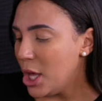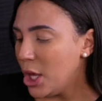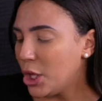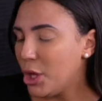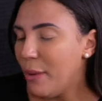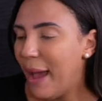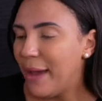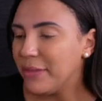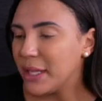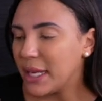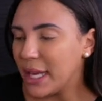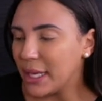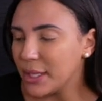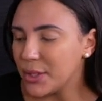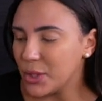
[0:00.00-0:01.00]
You have the
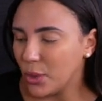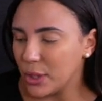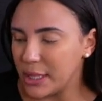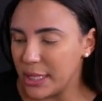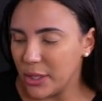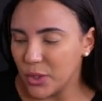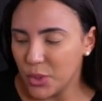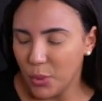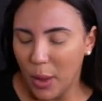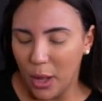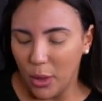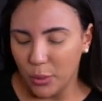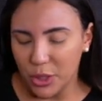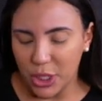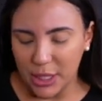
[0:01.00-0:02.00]
King of Swords here as
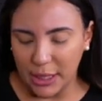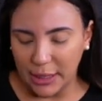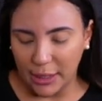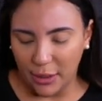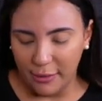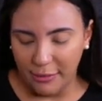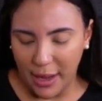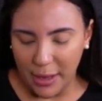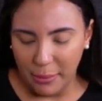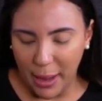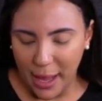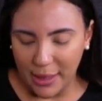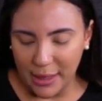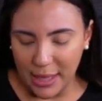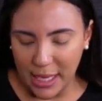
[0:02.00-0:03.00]
well, which is clarified
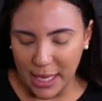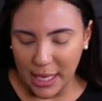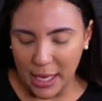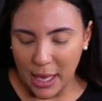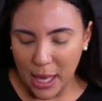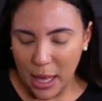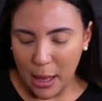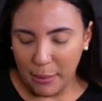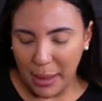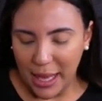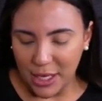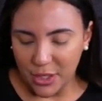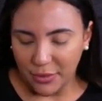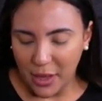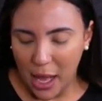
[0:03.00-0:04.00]
by the
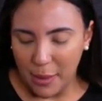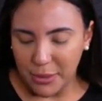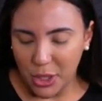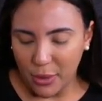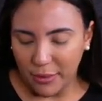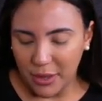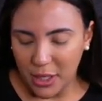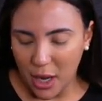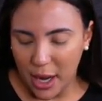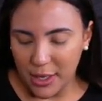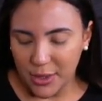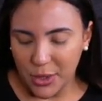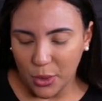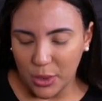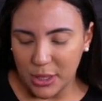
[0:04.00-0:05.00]
Page of Cups. You have the 9
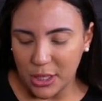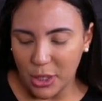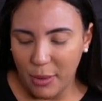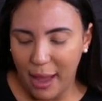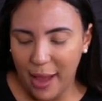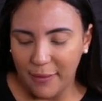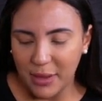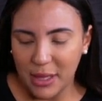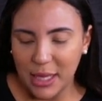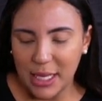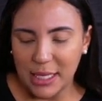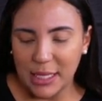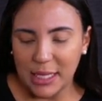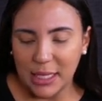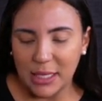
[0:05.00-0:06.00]
of Swords and you have
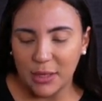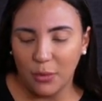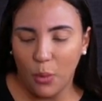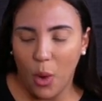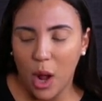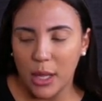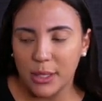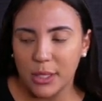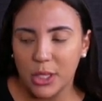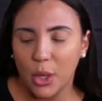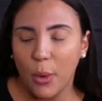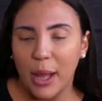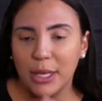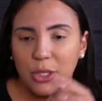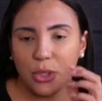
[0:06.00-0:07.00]
the 6 of Wands.
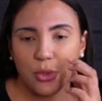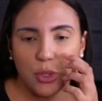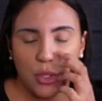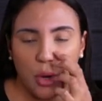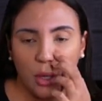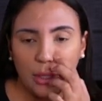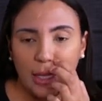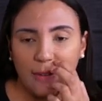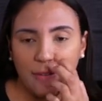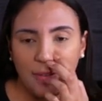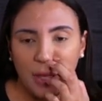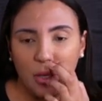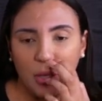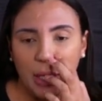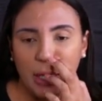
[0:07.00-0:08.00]
So I do strongly
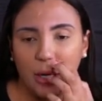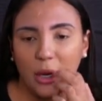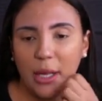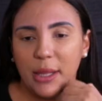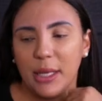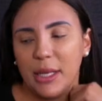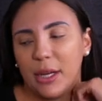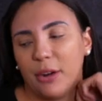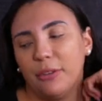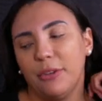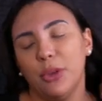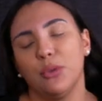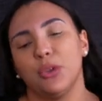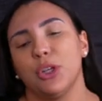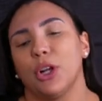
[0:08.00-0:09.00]
feel here in the near
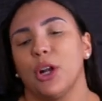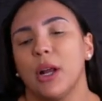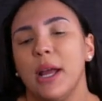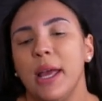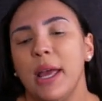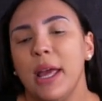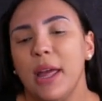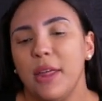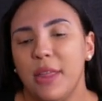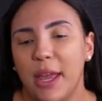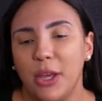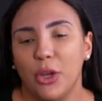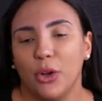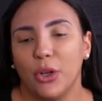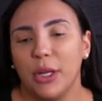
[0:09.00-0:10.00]
future
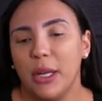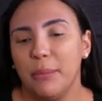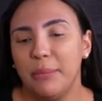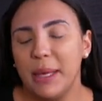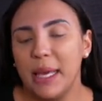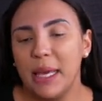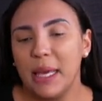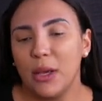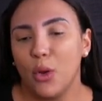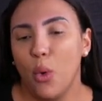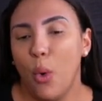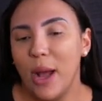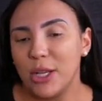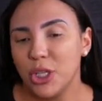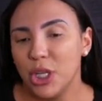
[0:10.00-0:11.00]
that you're going to be
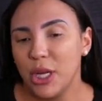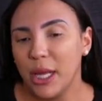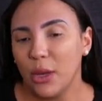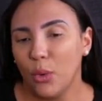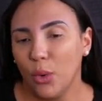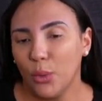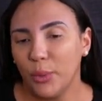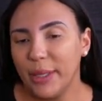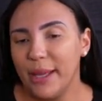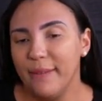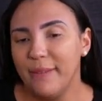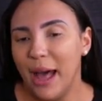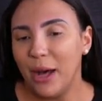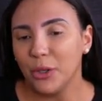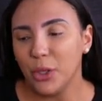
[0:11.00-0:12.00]
questioning or
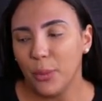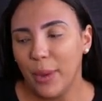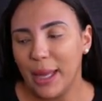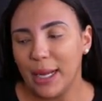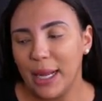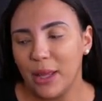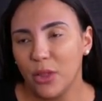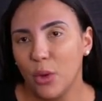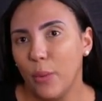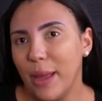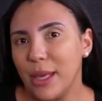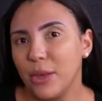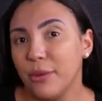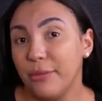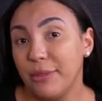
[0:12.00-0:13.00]
reevaluating the way
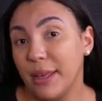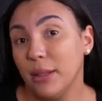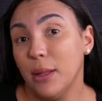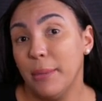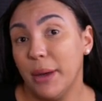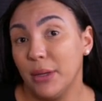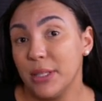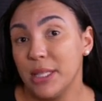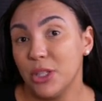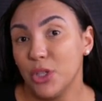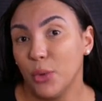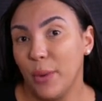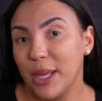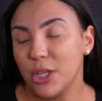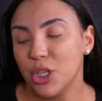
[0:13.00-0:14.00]
you feel about a
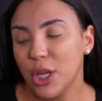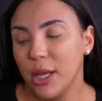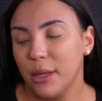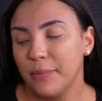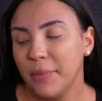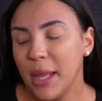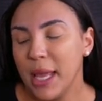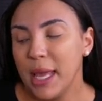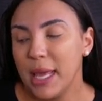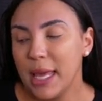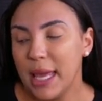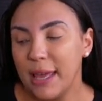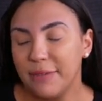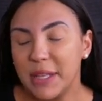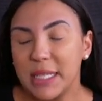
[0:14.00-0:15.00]
situation.
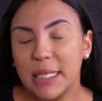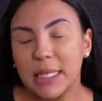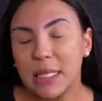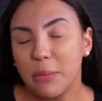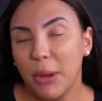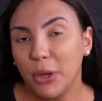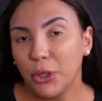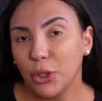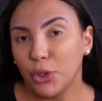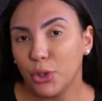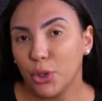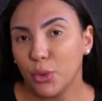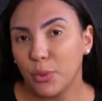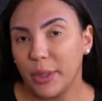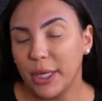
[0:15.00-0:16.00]
If this is about your
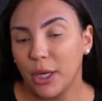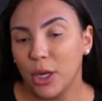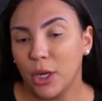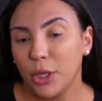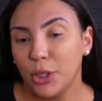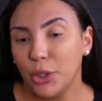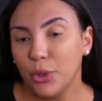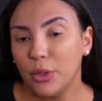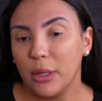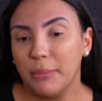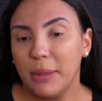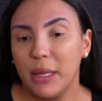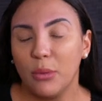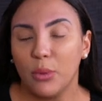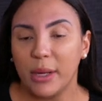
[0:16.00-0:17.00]
career, you could
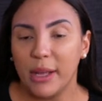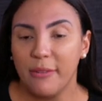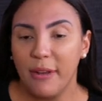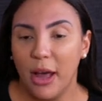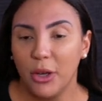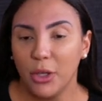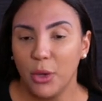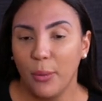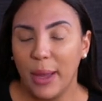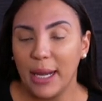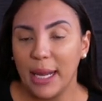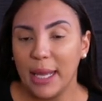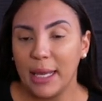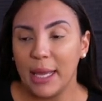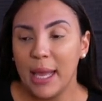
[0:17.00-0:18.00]
be
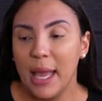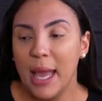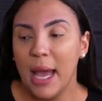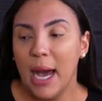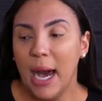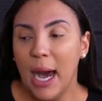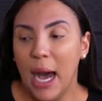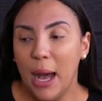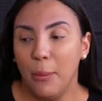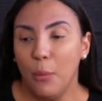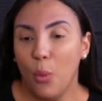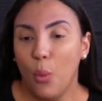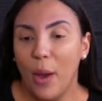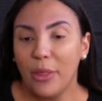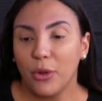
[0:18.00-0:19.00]
reevaluating
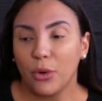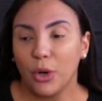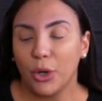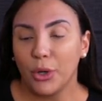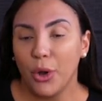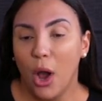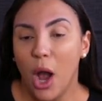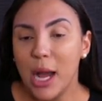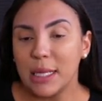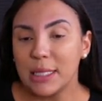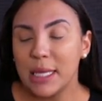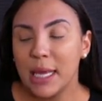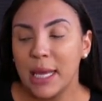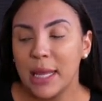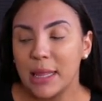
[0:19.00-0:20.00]
whether or
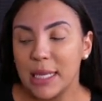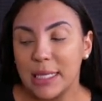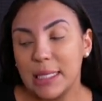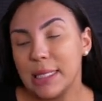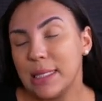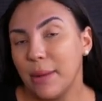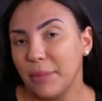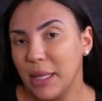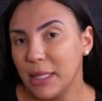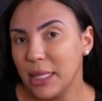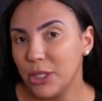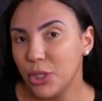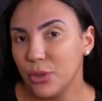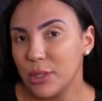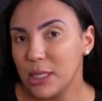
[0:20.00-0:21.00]
not this is something
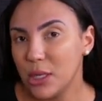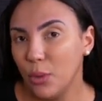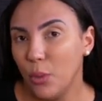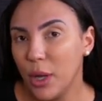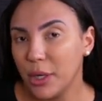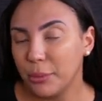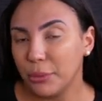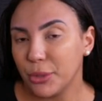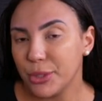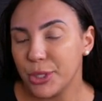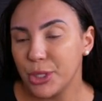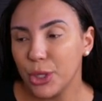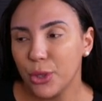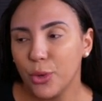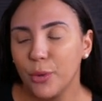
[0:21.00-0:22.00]
that you still want to
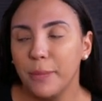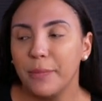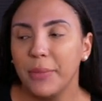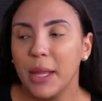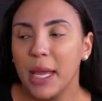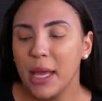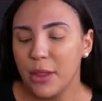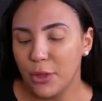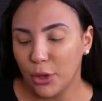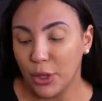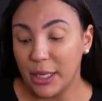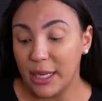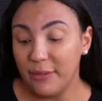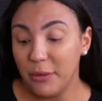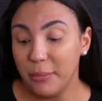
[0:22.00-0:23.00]
pursue. There
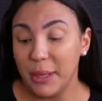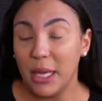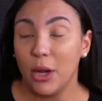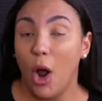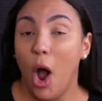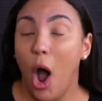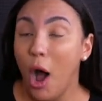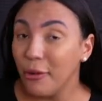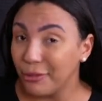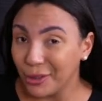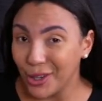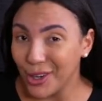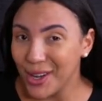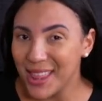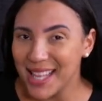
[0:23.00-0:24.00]
could even be an
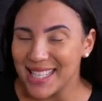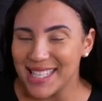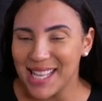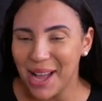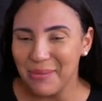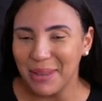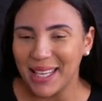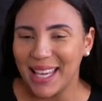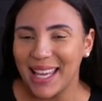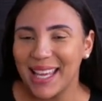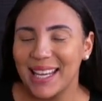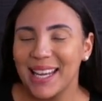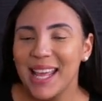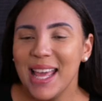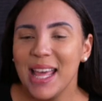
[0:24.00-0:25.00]
offer that's coming
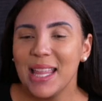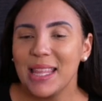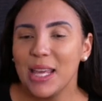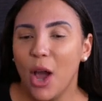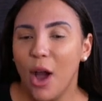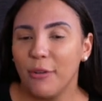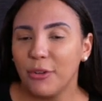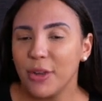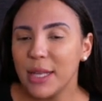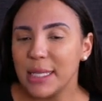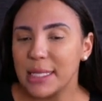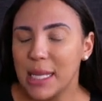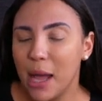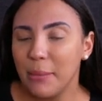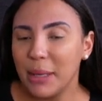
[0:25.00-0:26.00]
in. The offer
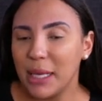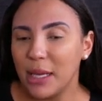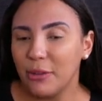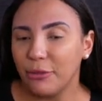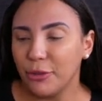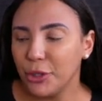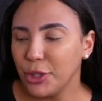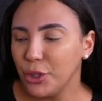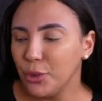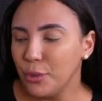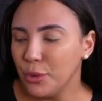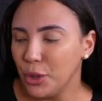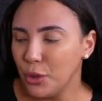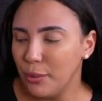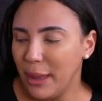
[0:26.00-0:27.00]
that's coming in for
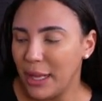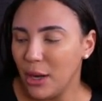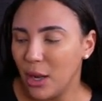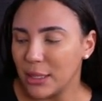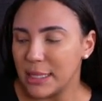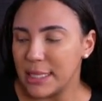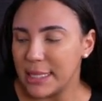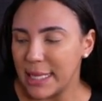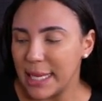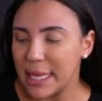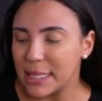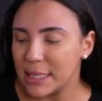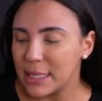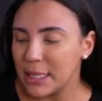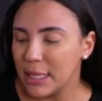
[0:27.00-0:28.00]
you, you may not see
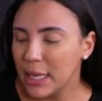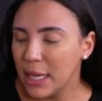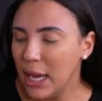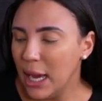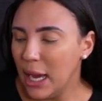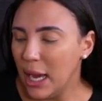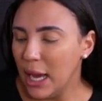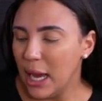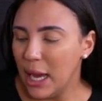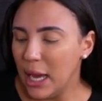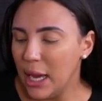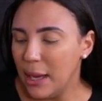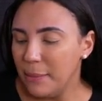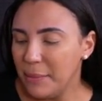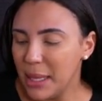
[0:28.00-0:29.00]
it.
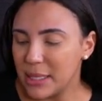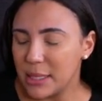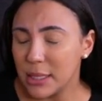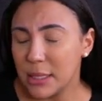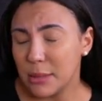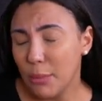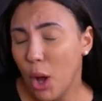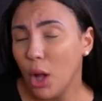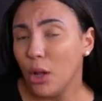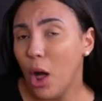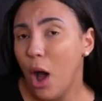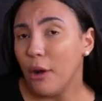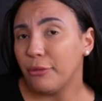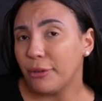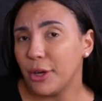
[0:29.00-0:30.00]
It's a small
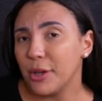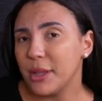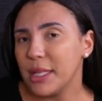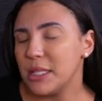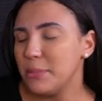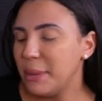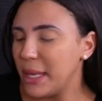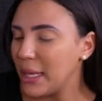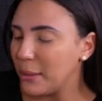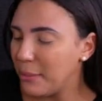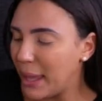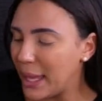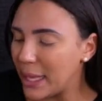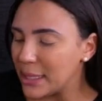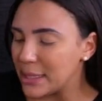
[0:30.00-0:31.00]
offer that's being
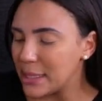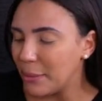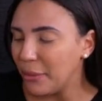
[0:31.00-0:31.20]
made.